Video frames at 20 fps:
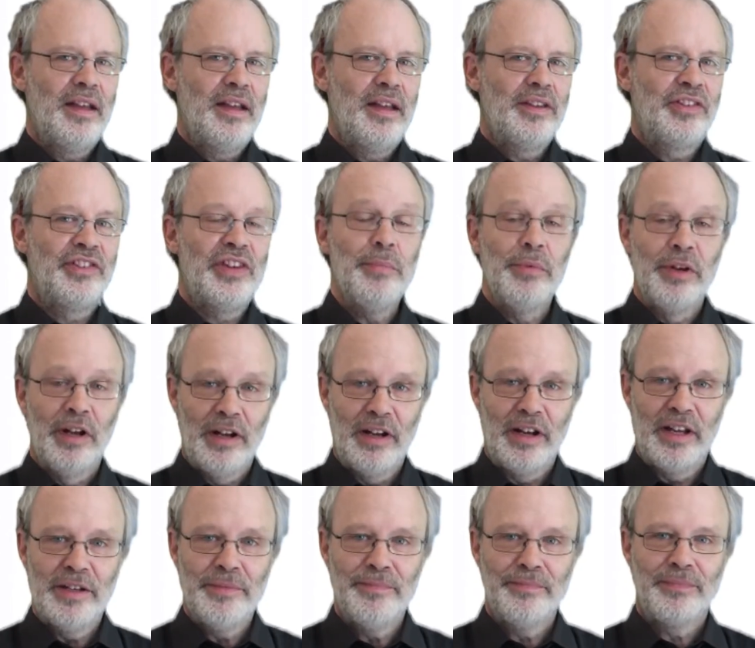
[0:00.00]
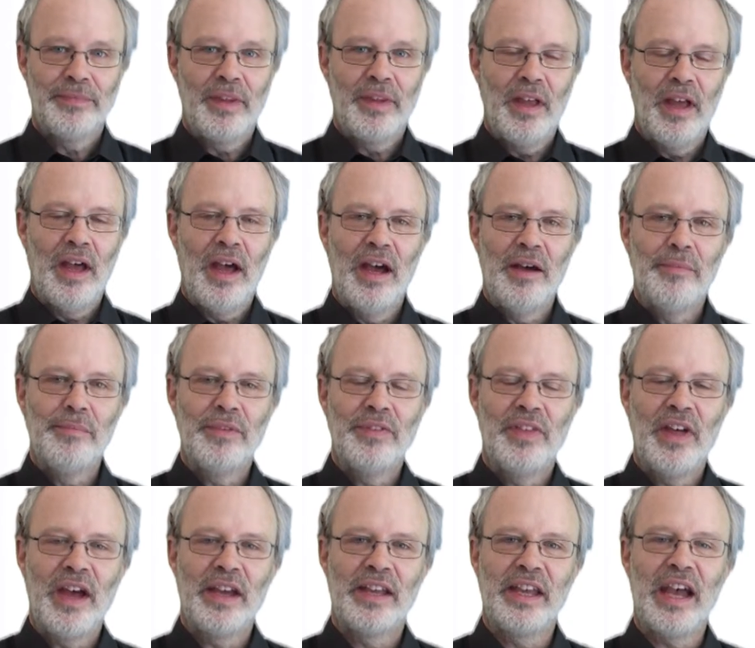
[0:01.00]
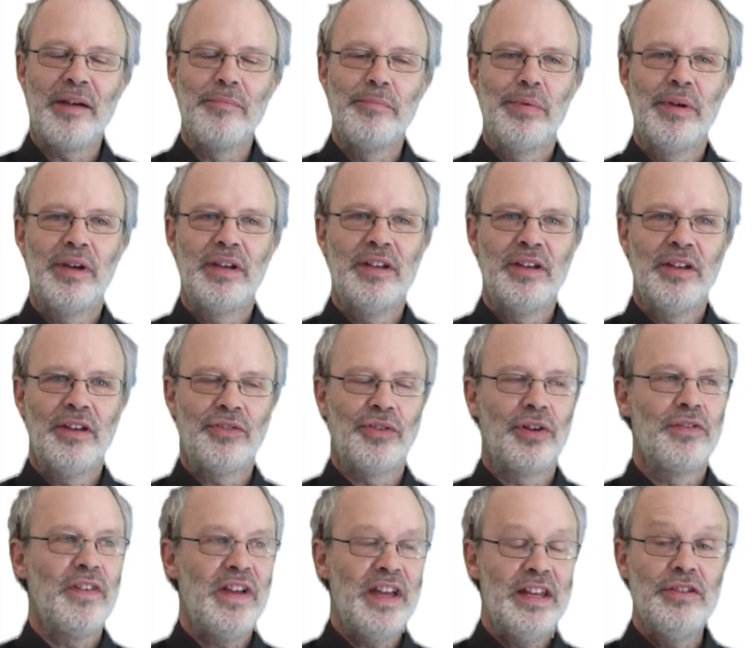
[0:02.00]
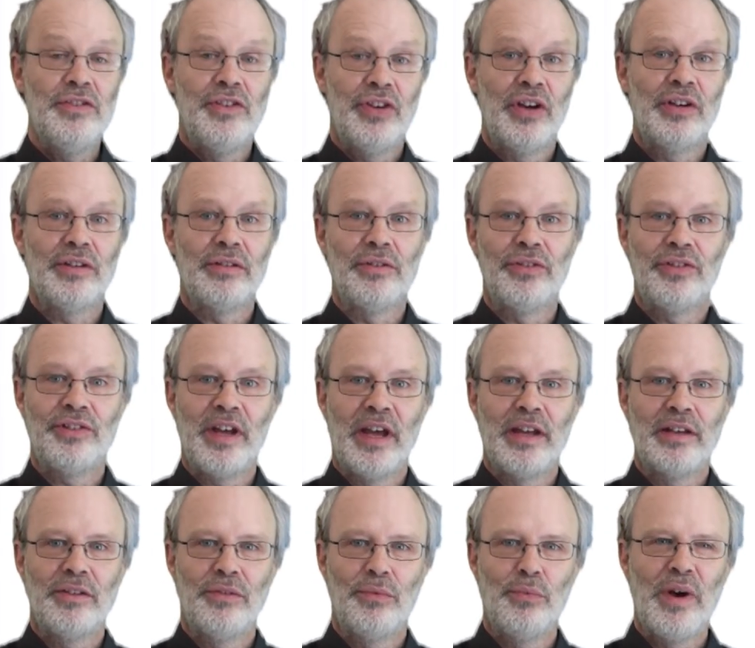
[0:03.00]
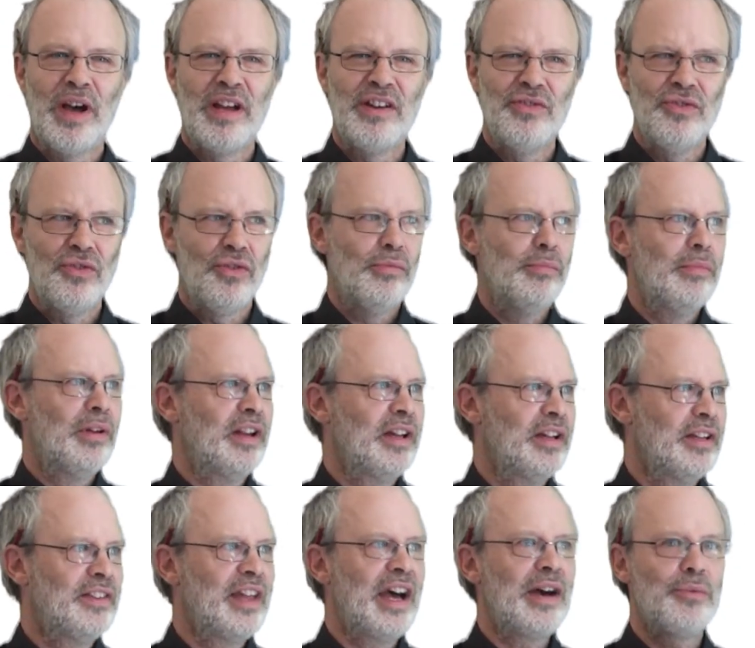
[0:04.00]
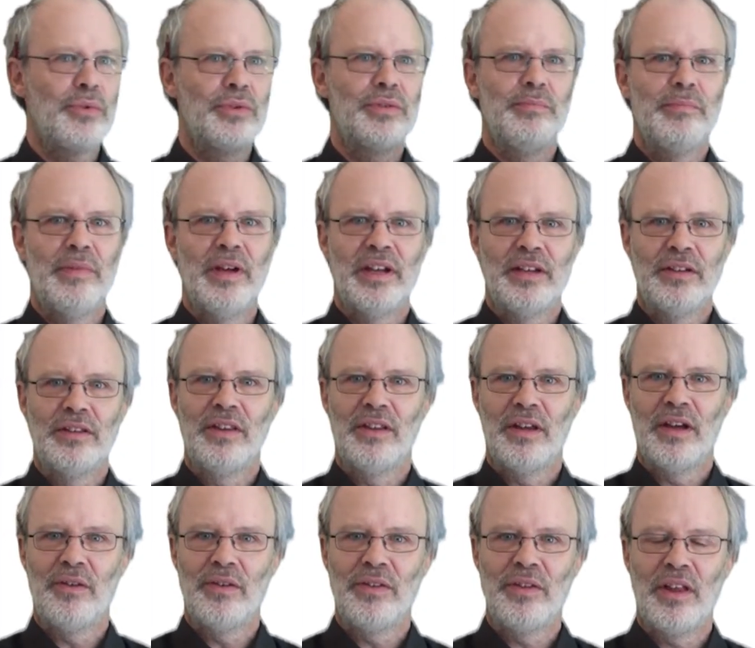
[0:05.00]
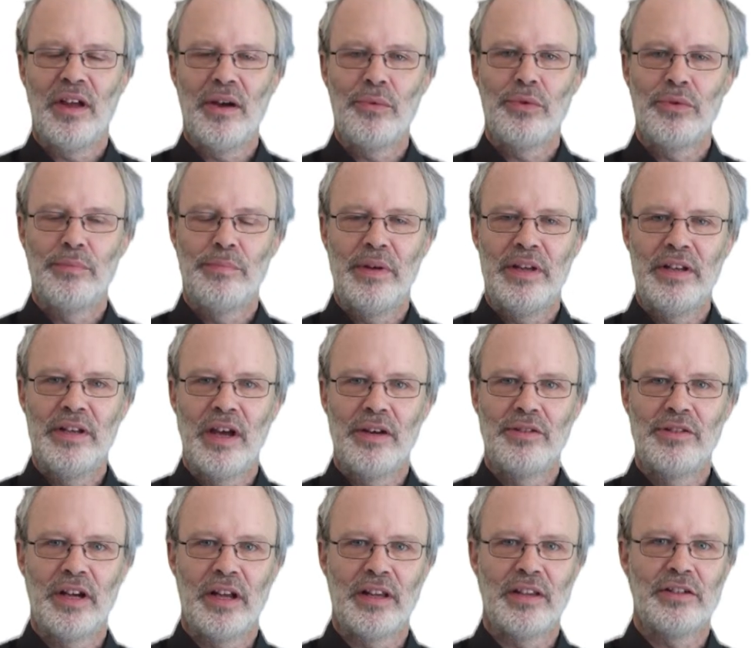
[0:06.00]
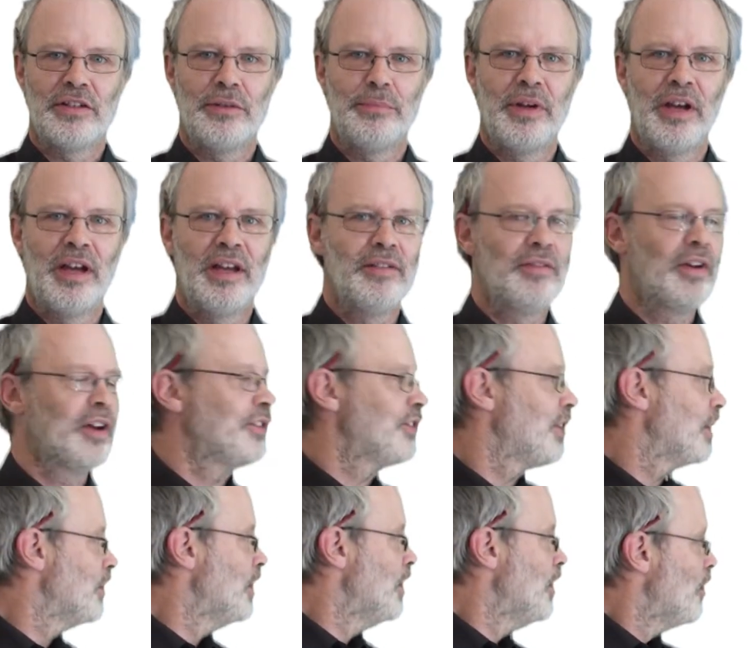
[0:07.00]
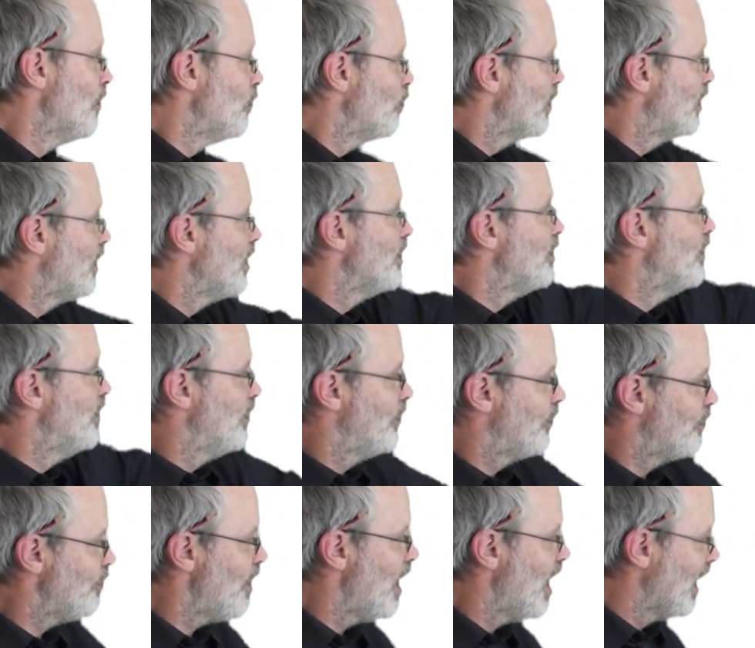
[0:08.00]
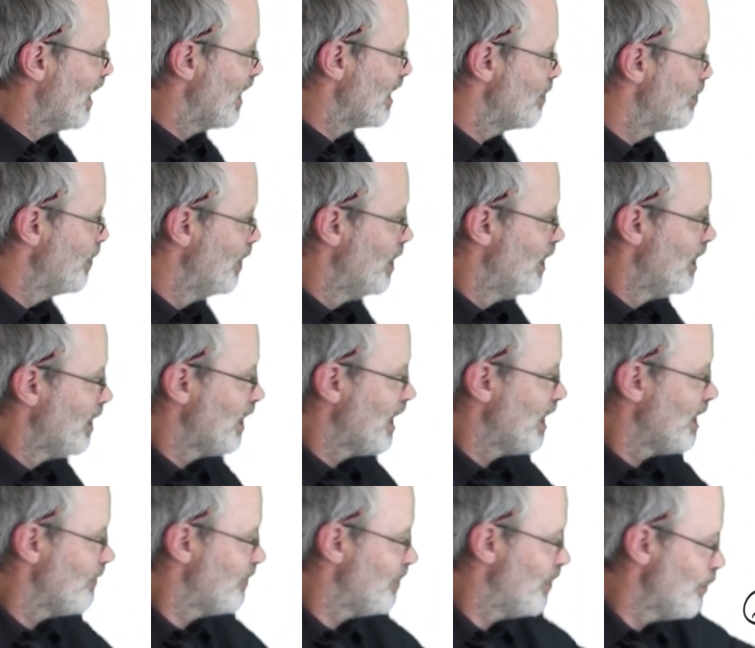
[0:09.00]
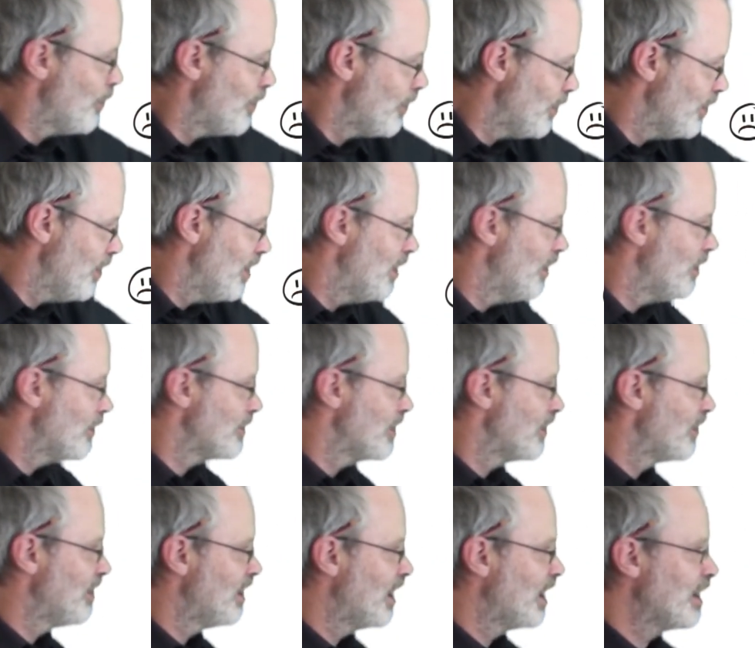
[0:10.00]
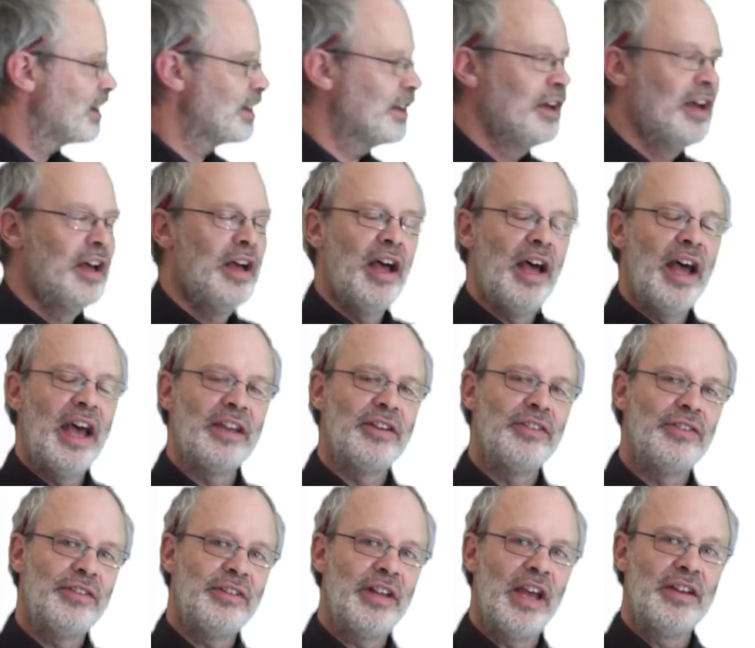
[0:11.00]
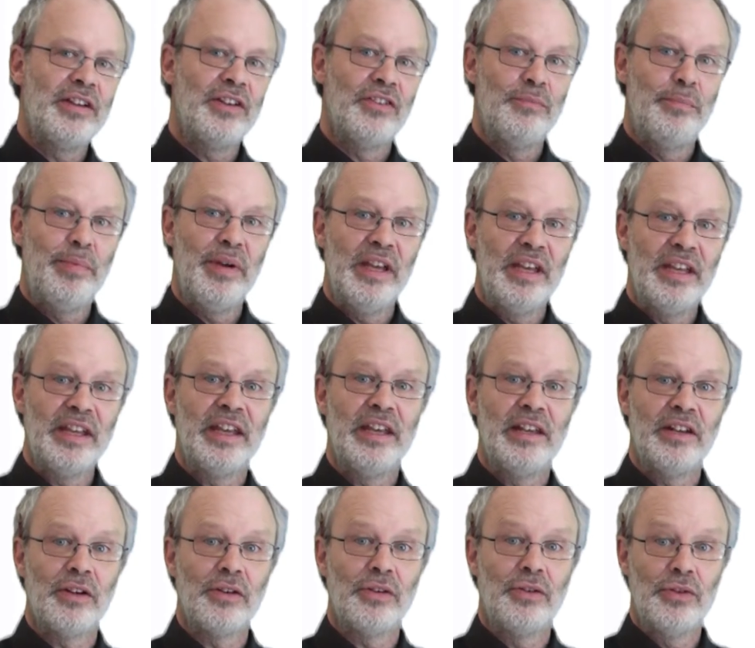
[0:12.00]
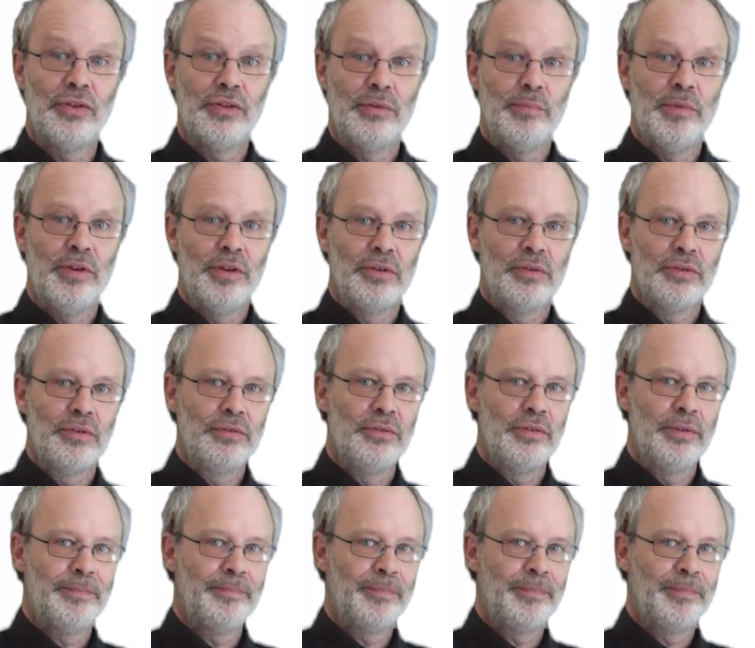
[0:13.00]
Similarly, there can be sort of internal states where normally that would mean that there would be no challenging behaviour. So we could describe, kind of somewhere along this line, a state of being in a good mood,